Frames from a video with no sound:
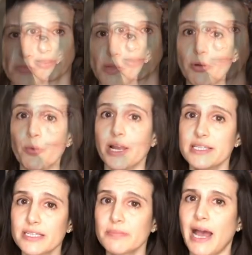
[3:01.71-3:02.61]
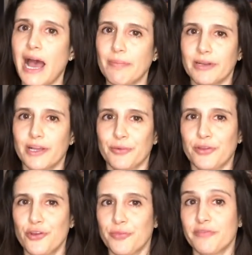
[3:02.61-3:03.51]
But what ended up happening with
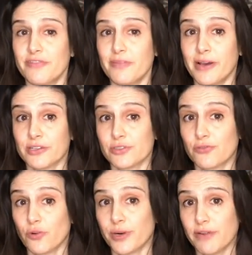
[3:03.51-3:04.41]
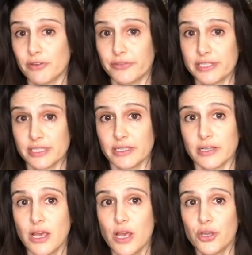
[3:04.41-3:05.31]
human females, for whatever reason,
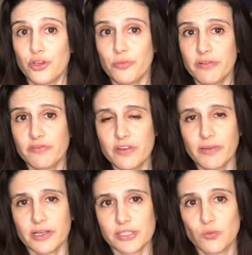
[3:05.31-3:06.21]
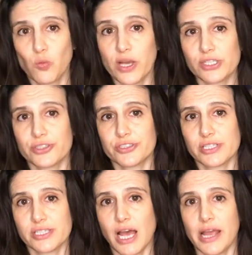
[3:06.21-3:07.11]
human females in Western
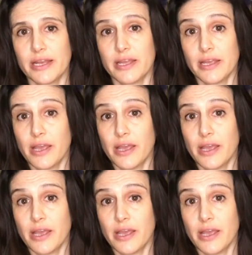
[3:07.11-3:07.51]
society,